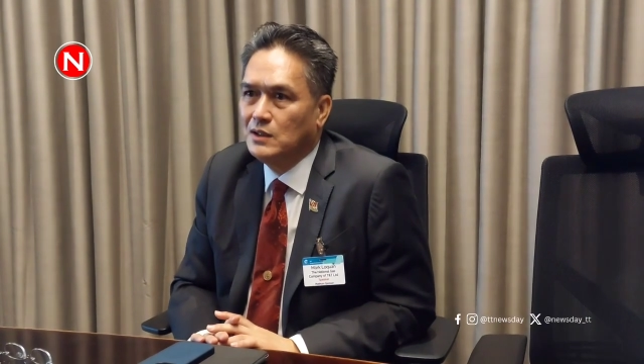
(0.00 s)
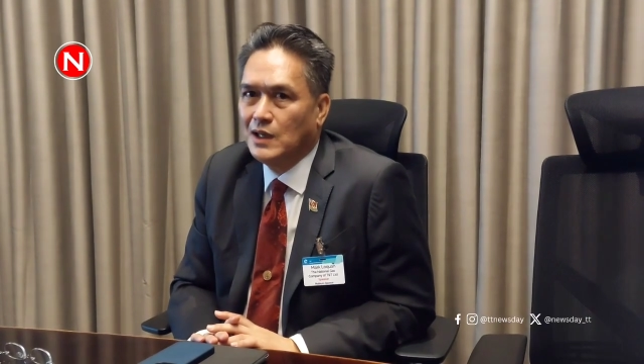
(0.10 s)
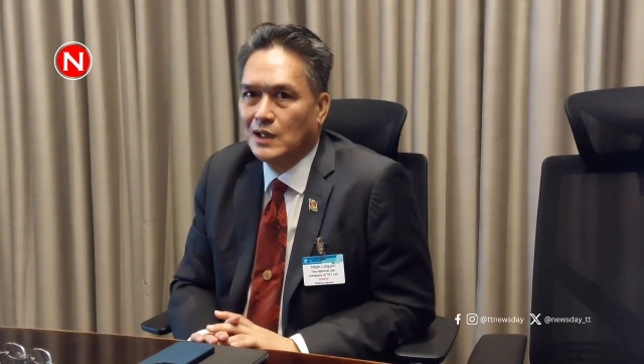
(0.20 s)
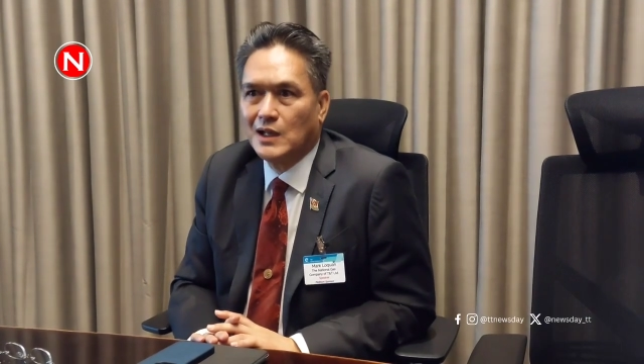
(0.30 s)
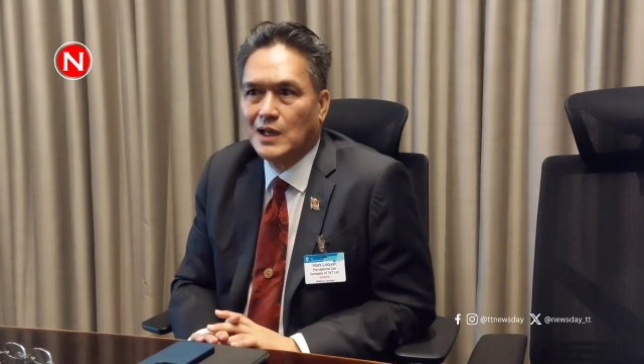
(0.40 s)

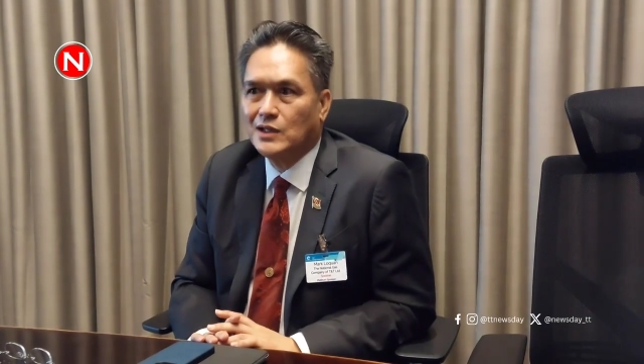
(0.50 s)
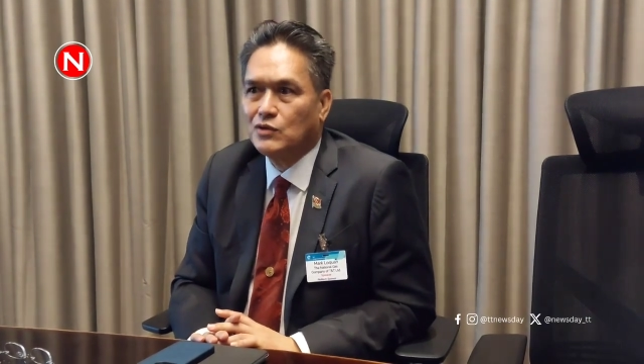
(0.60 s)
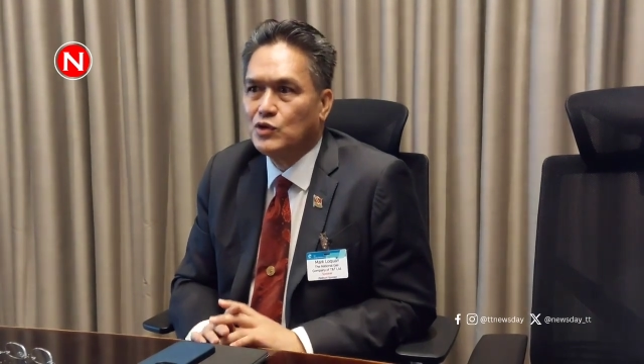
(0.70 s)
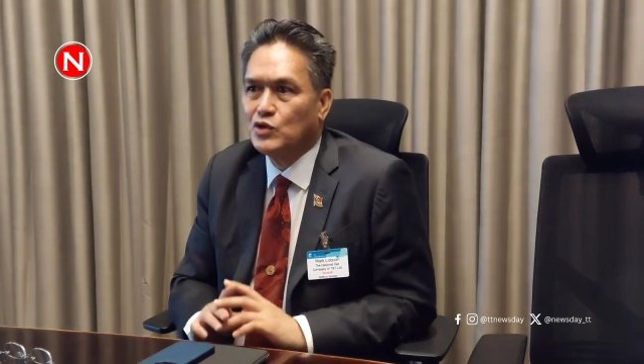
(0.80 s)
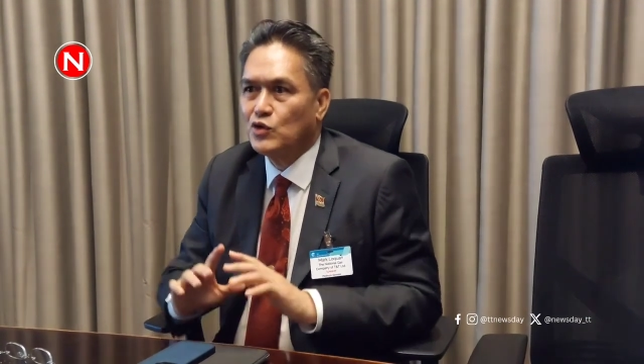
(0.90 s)
Atlantic
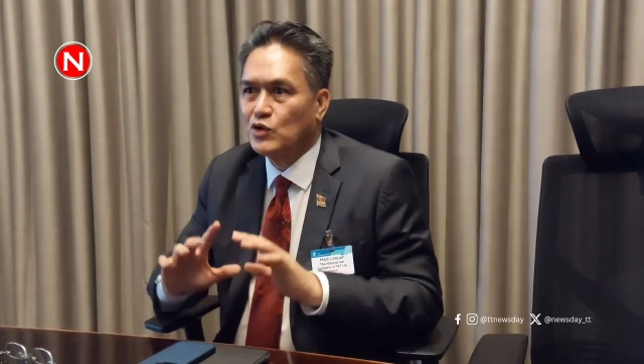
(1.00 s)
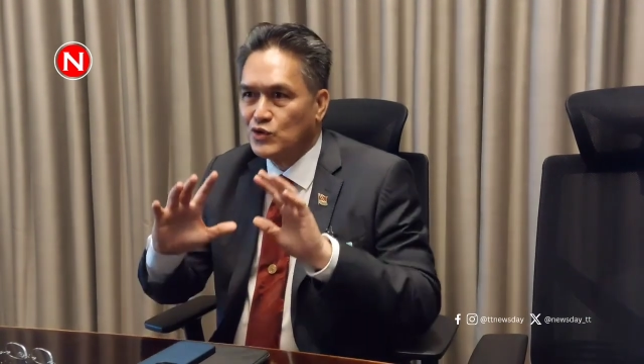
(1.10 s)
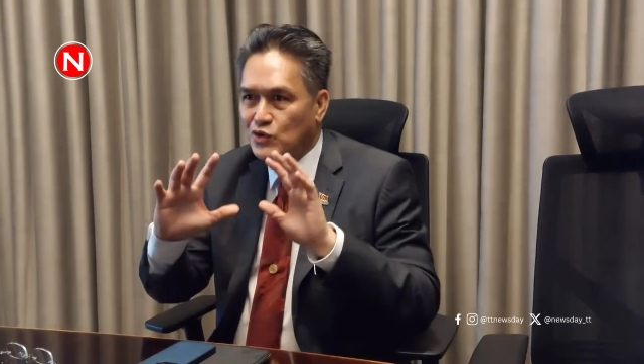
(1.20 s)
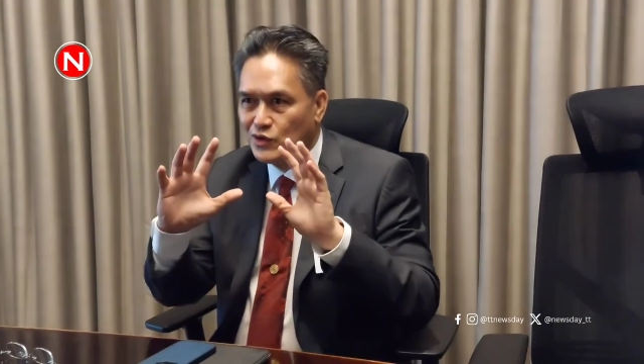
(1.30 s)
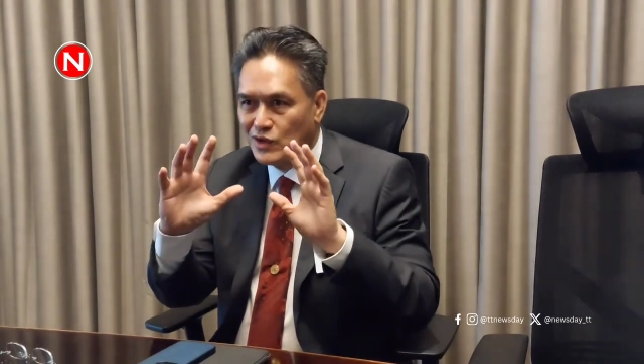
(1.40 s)

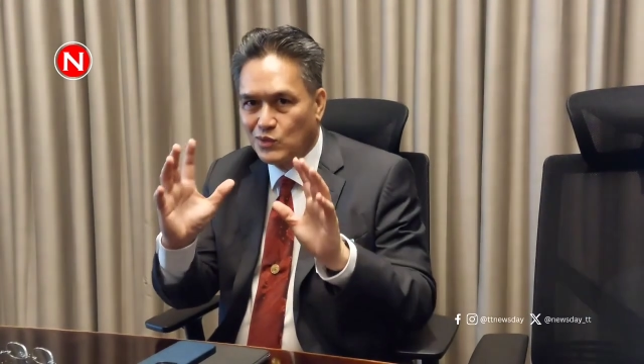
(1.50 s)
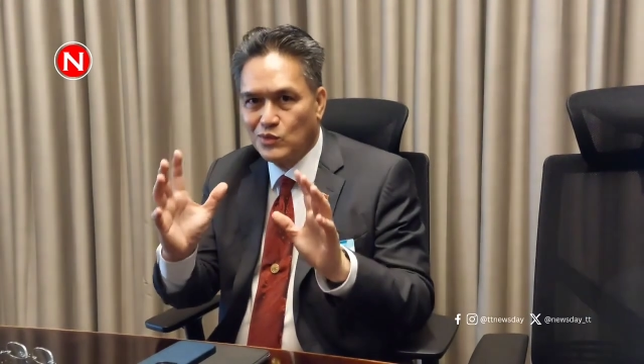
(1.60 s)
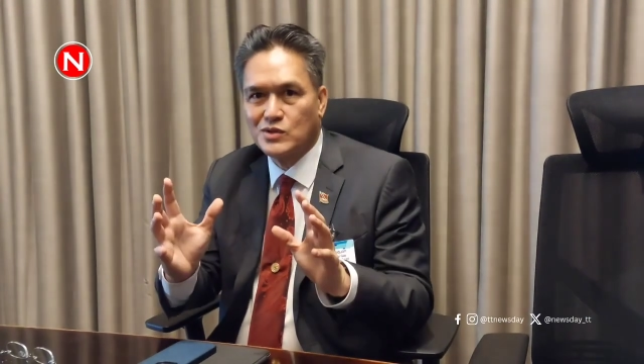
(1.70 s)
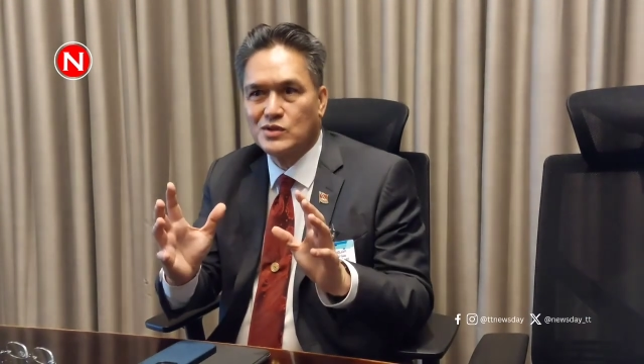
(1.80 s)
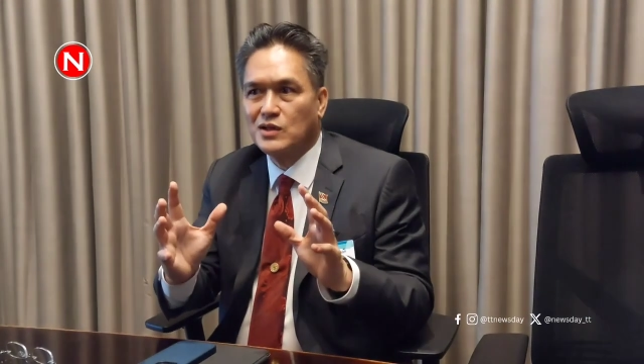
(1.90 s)
restructuring
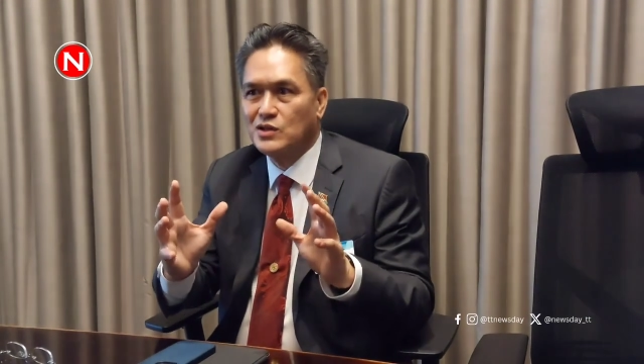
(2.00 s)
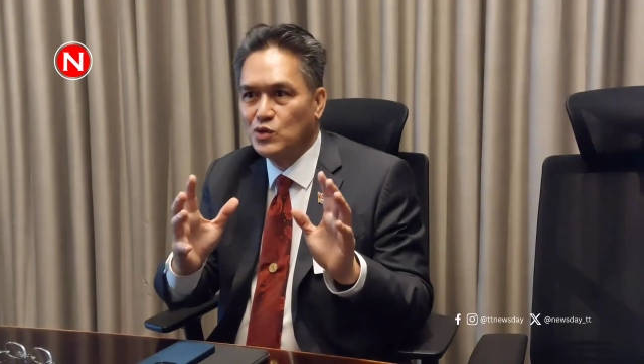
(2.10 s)
was done,